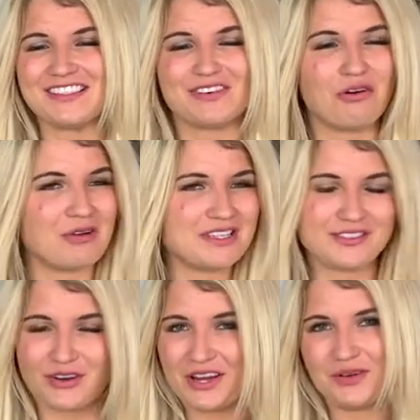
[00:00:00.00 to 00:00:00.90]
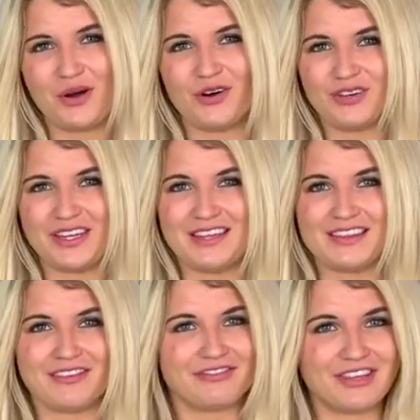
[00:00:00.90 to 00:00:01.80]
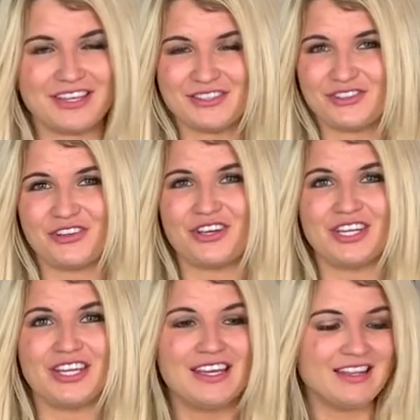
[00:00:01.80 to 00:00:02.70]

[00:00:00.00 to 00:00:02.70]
It's always great quality. The fit is good.